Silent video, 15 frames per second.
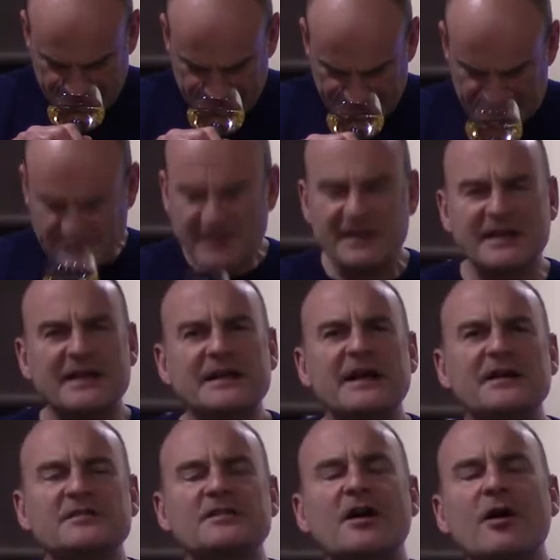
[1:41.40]
smelling it now
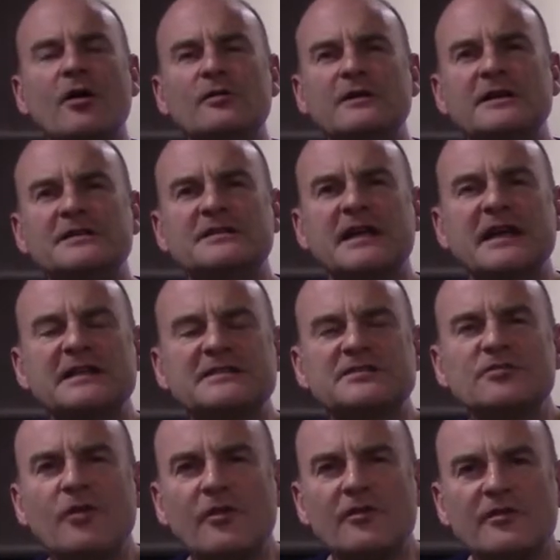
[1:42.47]
it's cold, it's
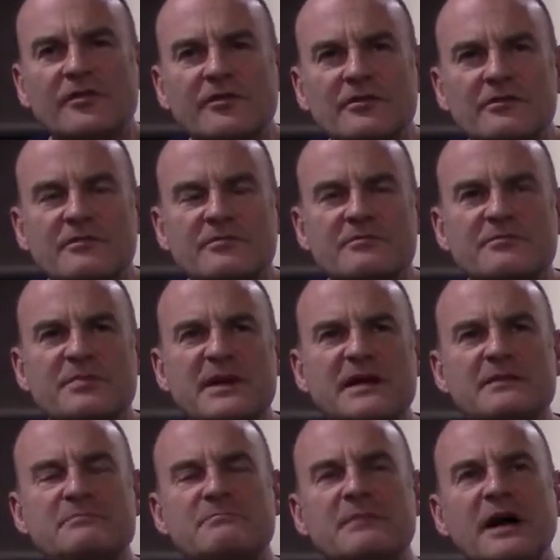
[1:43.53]
not
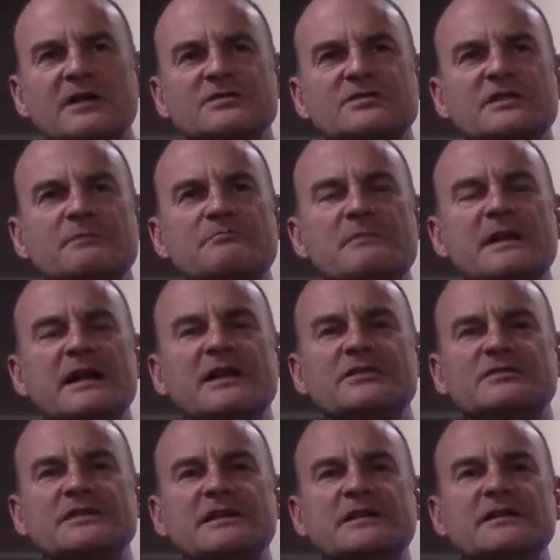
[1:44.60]
been much
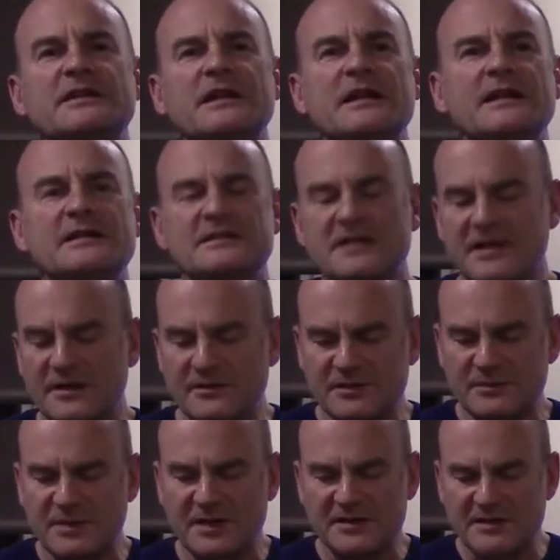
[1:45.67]
diminished in terms of
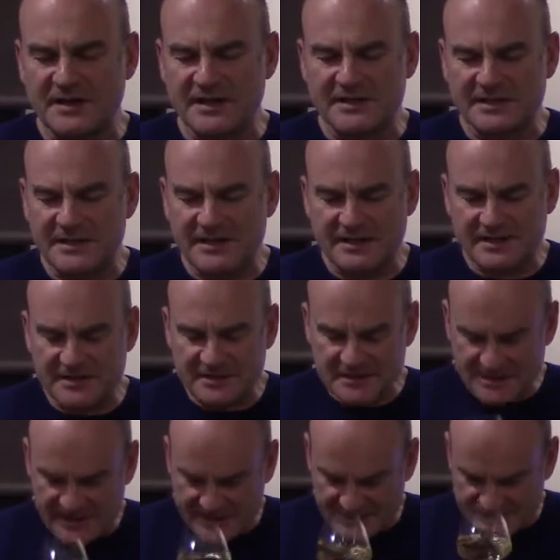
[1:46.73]
personality.
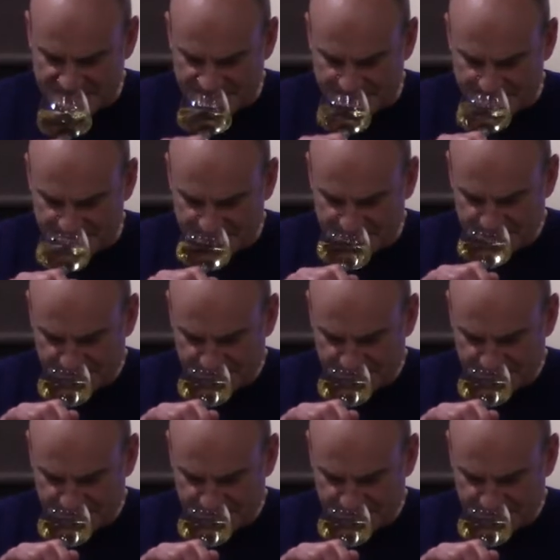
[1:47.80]
It seems.